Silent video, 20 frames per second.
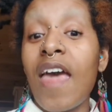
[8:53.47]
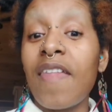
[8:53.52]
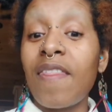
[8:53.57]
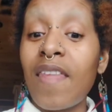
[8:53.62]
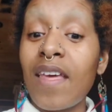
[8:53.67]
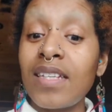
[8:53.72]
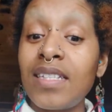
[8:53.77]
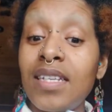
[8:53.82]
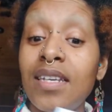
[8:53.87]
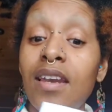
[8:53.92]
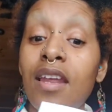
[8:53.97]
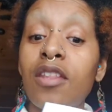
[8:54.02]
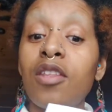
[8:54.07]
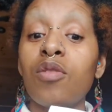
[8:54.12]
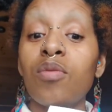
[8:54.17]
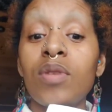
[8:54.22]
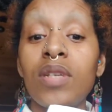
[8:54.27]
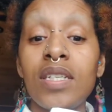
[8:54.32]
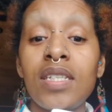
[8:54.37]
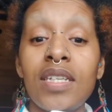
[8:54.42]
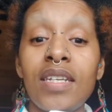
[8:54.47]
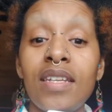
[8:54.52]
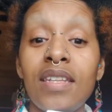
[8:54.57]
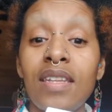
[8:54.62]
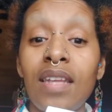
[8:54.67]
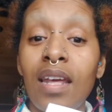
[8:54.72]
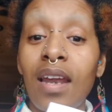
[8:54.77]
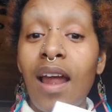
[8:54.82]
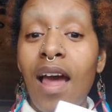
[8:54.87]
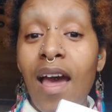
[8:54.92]
And that's another
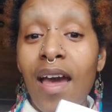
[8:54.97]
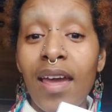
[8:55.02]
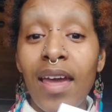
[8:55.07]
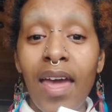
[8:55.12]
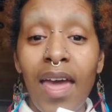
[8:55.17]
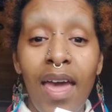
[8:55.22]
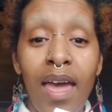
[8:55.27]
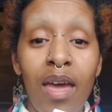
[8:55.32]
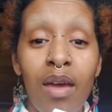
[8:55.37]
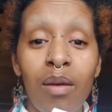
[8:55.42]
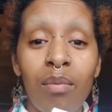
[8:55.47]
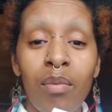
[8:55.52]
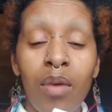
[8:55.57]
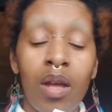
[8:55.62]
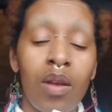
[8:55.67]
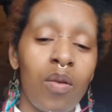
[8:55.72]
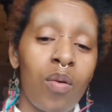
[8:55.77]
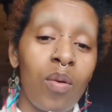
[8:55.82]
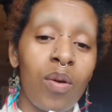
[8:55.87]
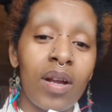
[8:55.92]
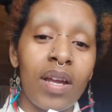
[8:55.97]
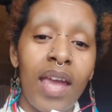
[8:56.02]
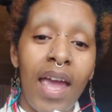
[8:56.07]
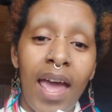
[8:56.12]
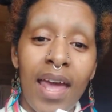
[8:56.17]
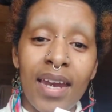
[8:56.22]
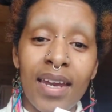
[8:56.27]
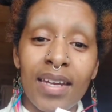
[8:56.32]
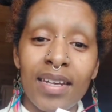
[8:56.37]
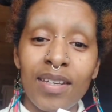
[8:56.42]
reason that I am an
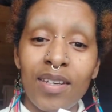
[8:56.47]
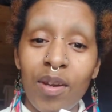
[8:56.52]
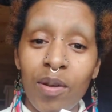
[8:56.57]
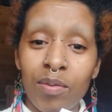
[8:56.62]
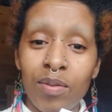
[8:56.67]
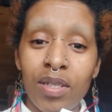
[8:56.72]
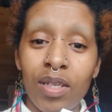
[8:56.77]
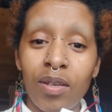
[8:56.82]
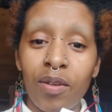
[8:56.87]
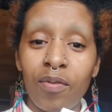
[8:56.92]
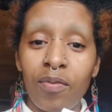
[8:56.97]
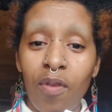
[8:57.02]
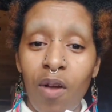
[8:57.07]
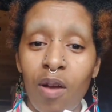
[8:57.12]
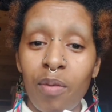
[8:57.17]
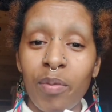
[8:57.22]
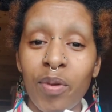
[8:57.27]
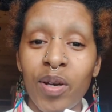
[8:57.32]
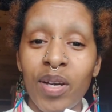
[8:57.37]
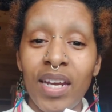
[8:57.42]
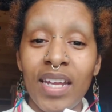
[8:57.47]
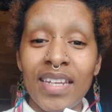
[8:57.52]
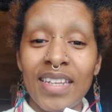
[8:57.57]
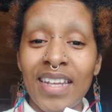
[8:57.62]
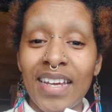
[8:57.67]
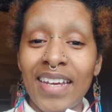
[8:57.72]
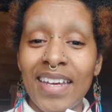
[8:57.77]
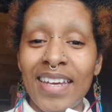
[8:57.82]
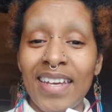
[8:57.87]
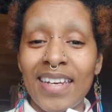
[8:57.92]
organic no-till farmer in
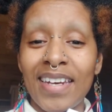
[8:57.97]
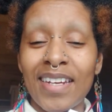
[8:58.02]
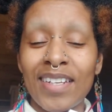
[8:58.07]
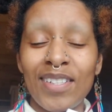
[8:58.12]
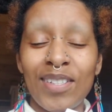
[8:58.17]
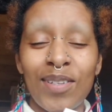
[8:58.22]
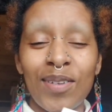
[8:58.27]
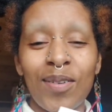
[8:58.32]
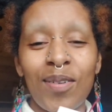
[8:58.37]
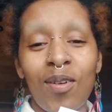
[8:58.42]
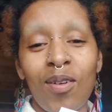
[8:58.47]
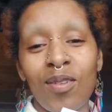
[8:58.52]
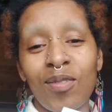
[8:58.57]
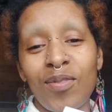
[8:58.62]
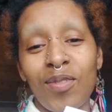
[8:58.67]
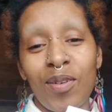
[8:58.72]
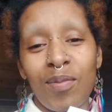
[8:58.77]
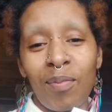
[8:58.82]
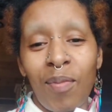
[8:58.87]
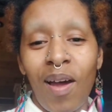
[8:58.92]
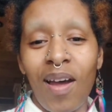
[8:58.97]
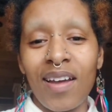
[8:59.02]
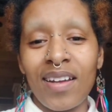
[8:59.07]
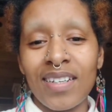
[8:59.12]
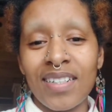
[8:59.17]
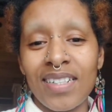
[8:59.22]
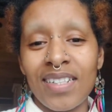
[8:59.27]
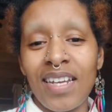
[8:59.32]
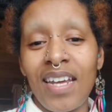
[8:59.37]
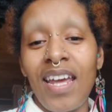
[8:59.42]
Indakina, so-called
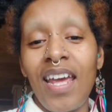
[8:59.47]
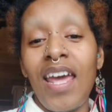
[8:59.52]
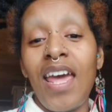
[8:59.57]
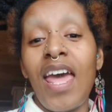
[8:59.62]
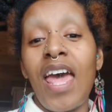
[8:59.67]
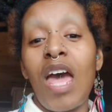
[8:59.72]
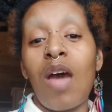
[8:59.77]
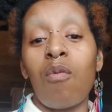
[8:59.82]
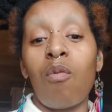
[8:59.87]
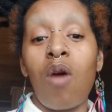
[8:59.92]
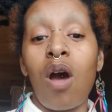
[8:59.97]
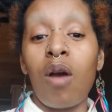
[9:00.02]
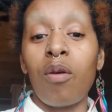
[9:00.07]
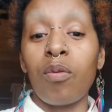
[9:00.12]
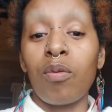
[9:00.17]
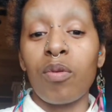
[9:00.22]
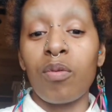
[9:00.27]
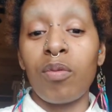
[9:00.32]
Vermont, and why